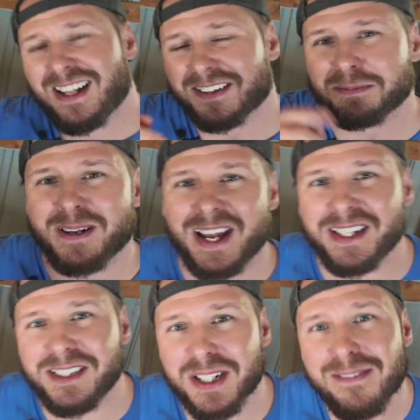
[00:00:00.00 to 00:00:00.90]
It's been
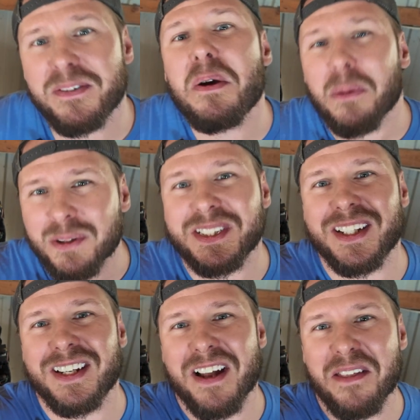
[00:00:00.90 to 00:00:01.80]
Handy Jeff. We'll see
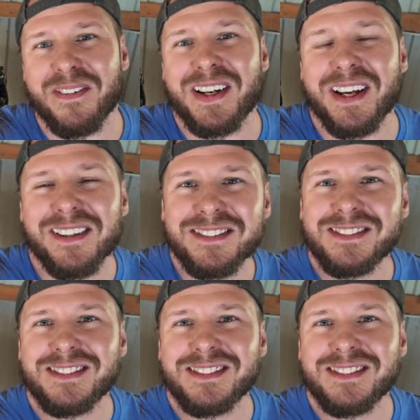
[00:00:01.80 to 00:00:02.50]
you in another video.